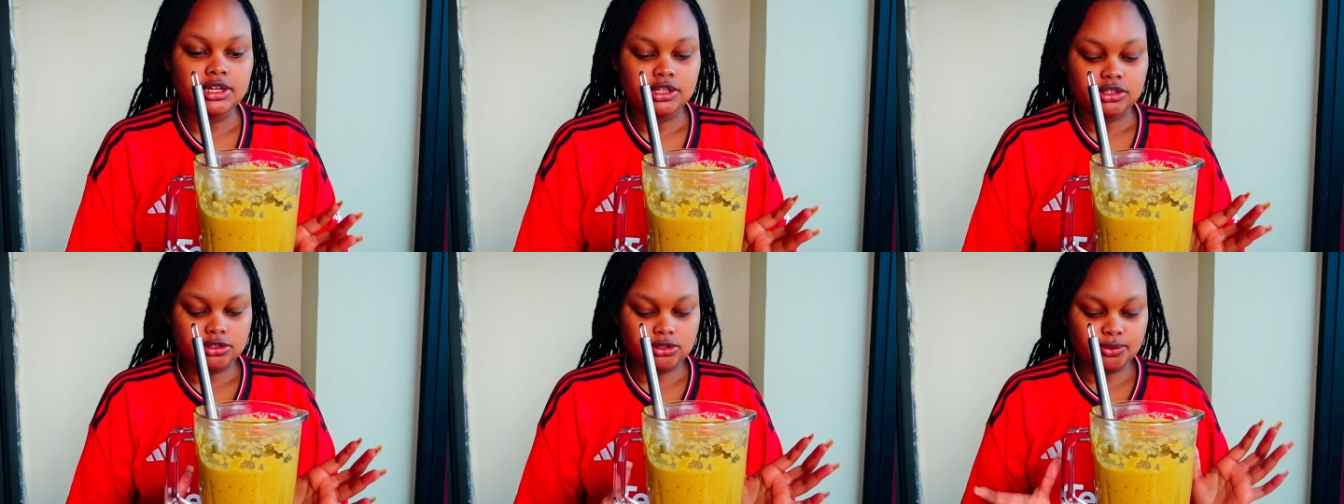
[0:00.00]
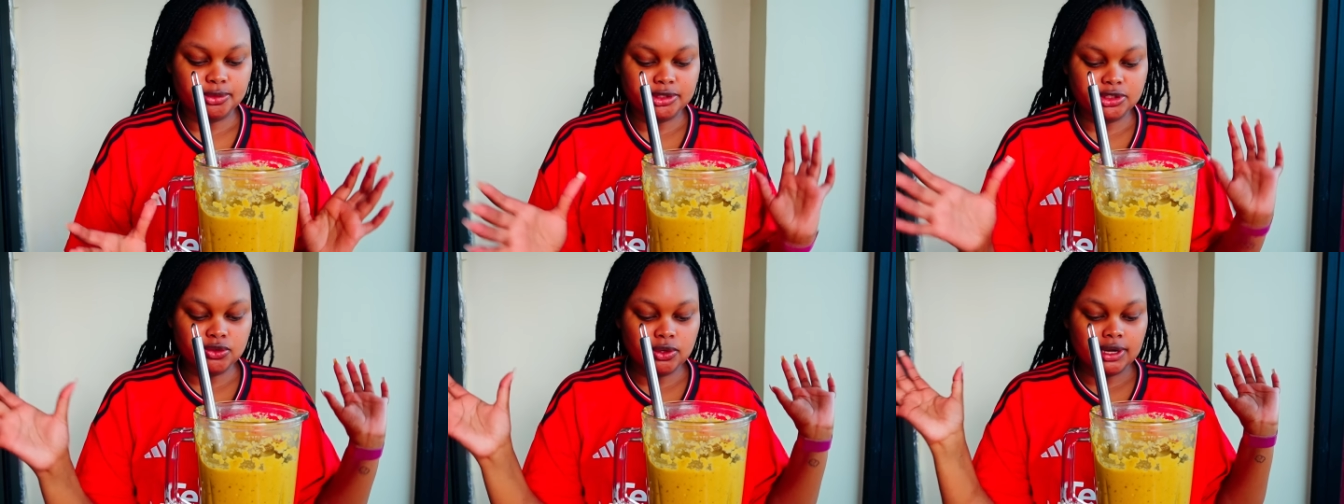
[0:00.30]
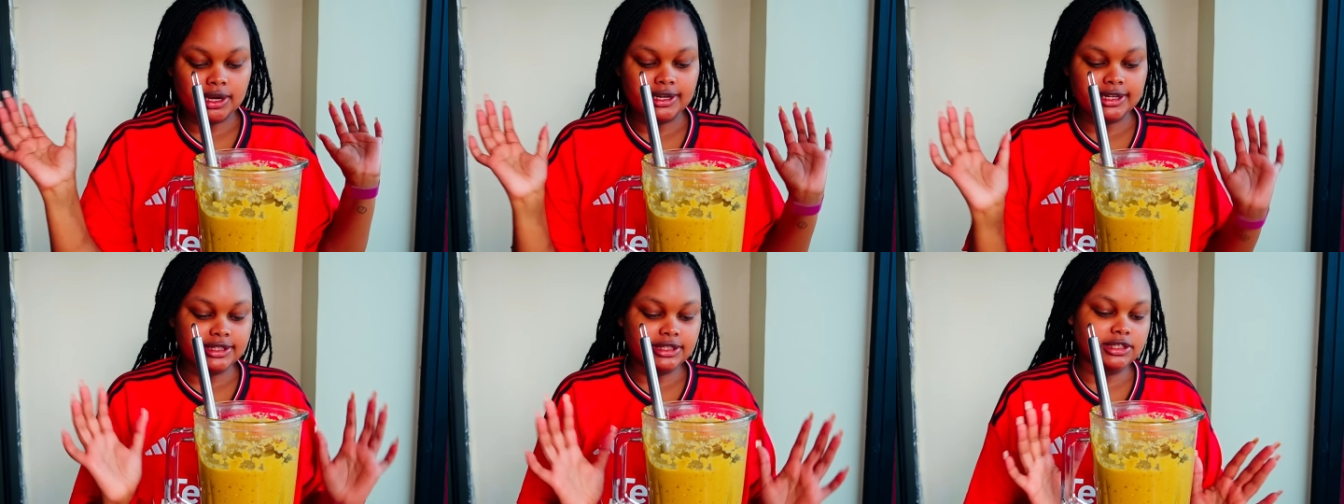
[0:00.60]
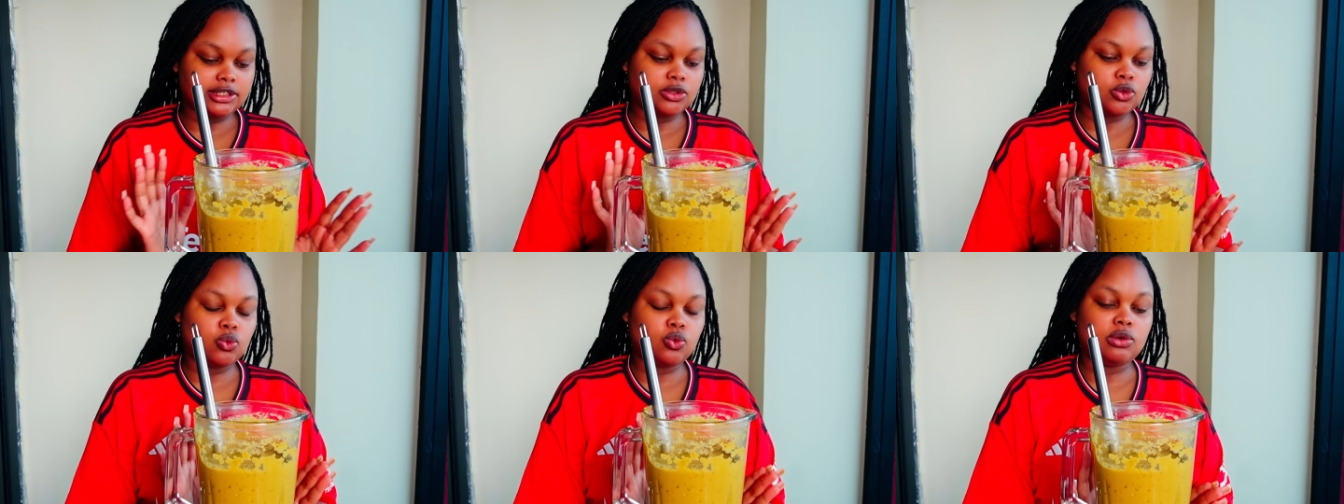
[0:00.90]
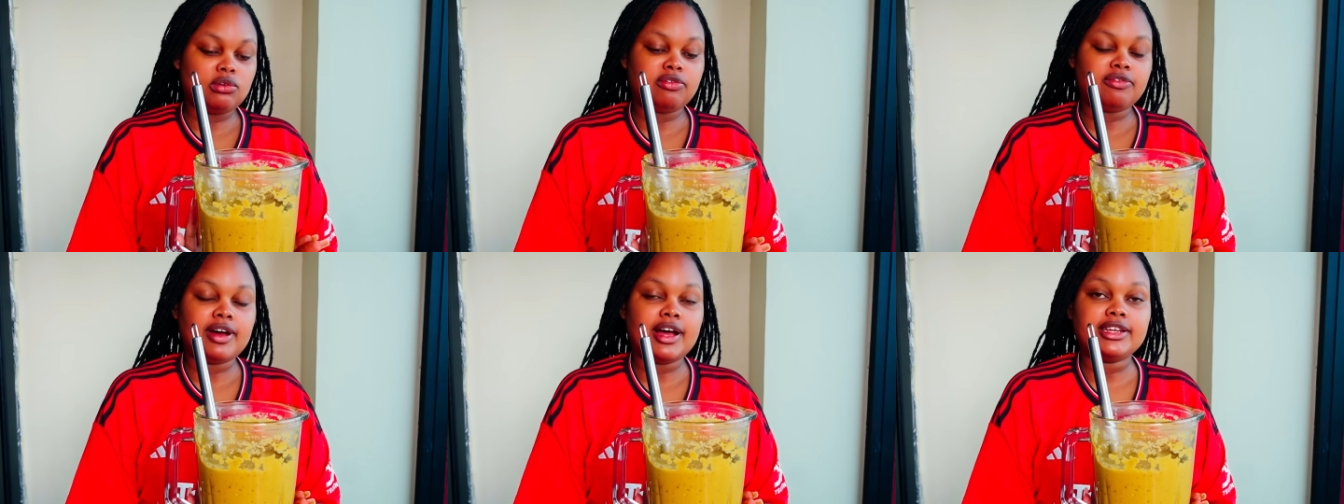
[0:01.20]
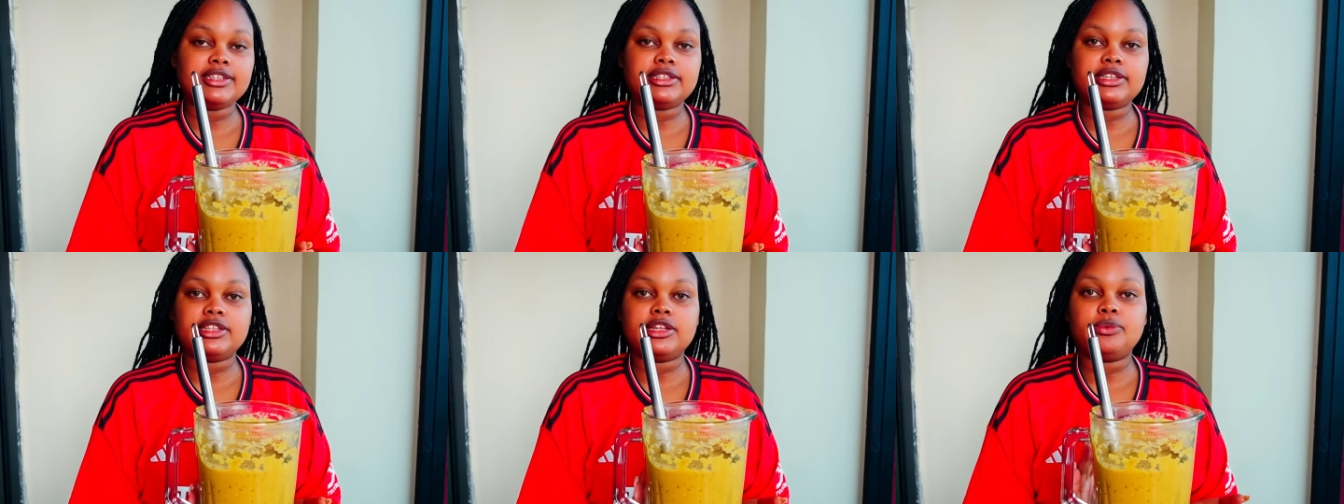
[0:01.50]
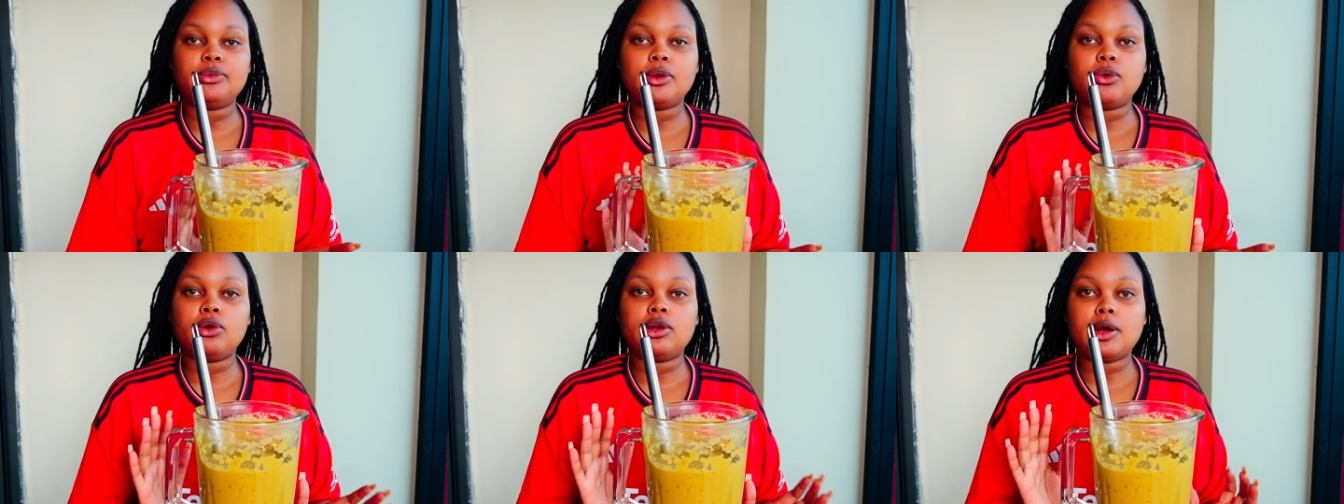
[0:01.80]
So we're just gonna let this cool first, and then
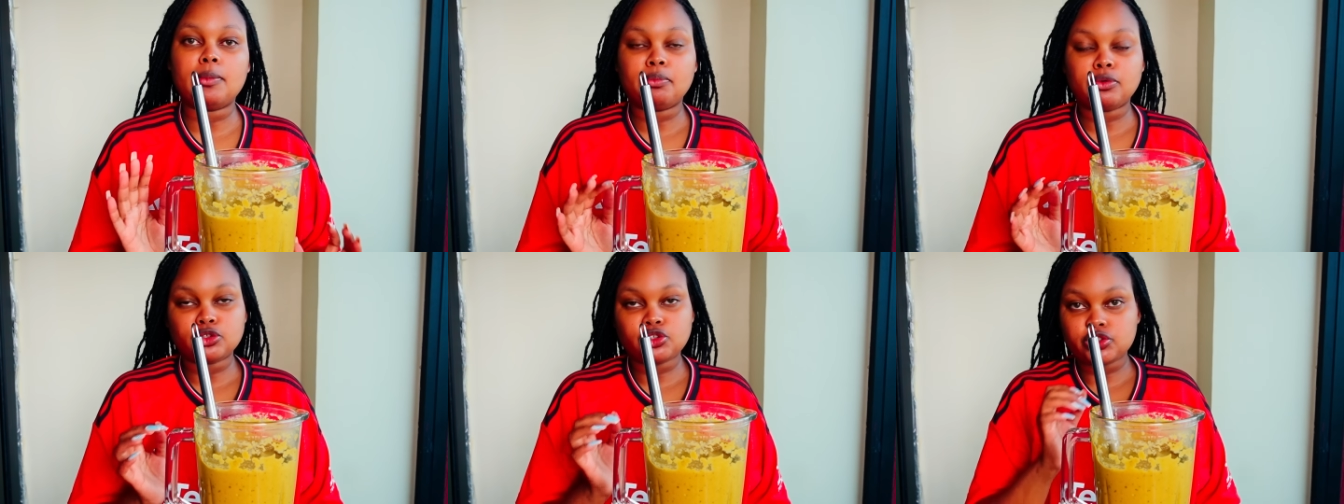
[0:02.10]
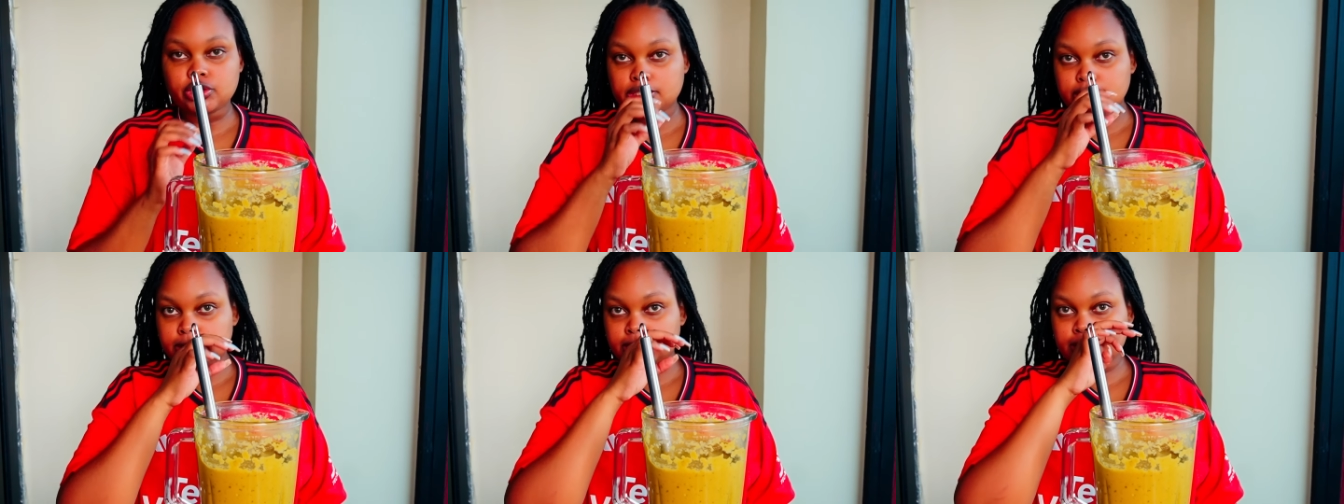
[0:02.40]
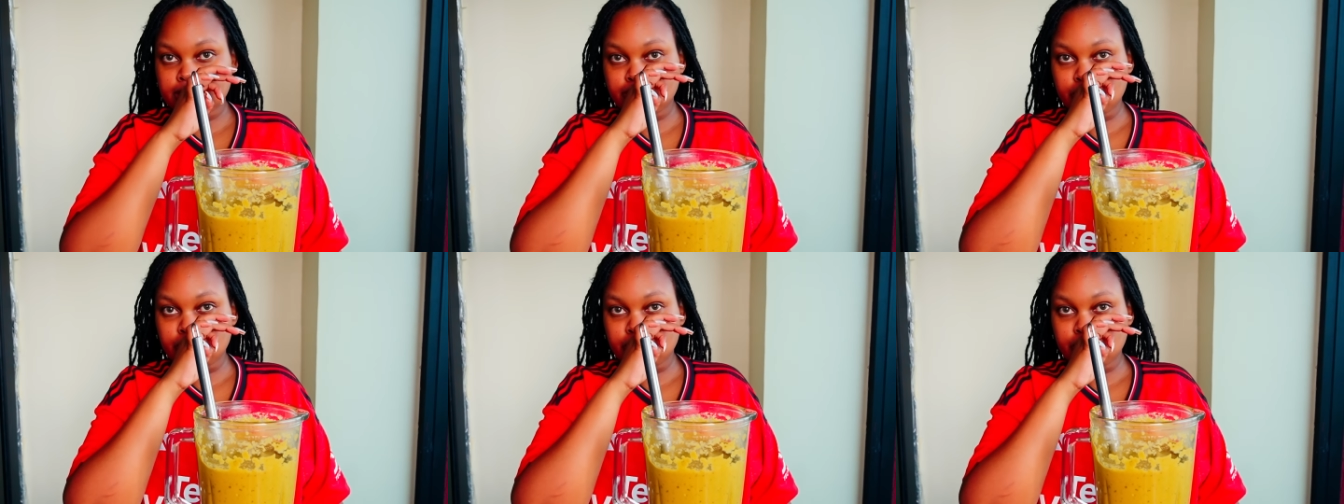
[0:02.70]
we're gonna portion it,